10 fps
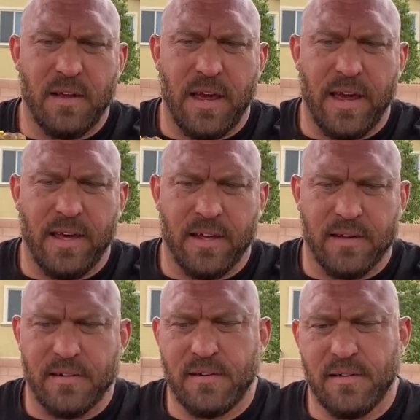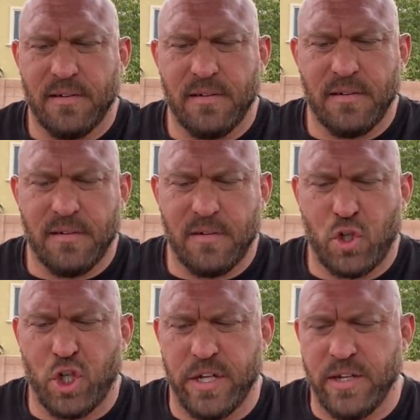egg, and
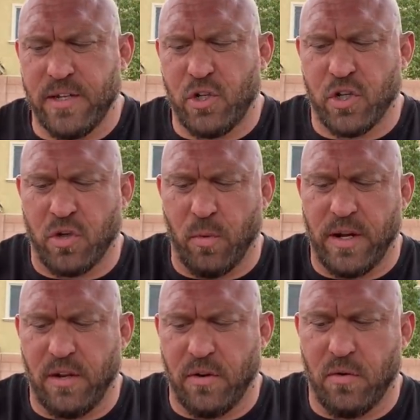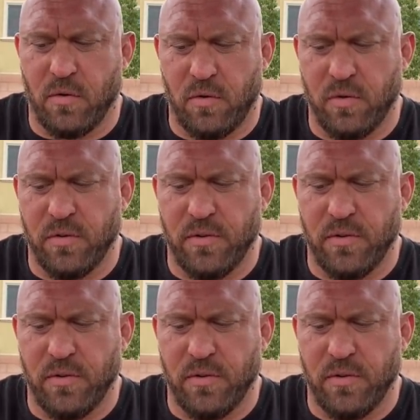cheese, just a regular old,